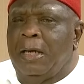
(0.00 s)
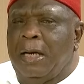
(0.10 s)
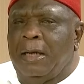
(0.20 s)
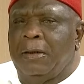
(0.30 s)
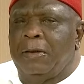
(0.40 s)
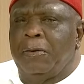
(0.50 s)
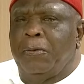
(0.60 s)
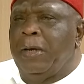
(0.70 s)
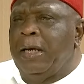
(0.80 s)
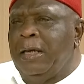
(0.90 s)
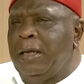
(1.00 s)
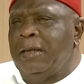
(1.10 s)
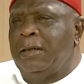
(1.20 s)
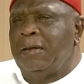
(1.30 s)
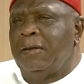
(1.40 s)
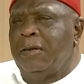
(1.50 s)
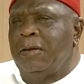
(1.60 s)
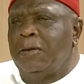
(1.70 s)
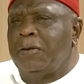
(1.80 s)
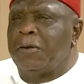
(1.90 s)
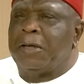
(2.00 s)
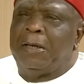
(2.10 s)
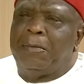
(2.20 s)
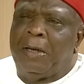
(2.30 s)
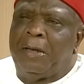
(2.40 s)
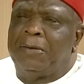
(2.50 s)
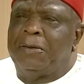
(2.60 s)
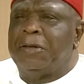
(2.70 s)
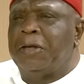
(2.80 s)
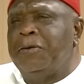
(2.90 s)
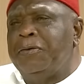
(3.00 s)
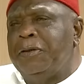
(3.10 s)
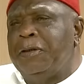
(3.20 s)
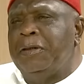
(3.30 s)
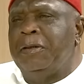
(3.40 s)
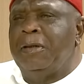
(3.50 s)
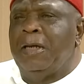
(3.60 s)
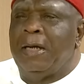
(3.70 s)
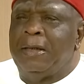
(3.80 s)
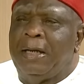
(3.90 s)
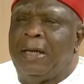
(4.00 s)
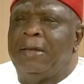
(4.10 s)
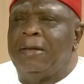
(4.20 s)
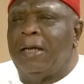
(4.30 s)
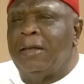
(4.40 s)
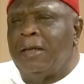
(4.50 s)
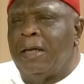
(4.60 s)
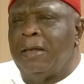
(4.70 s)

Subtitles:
And we are here talking about security, that.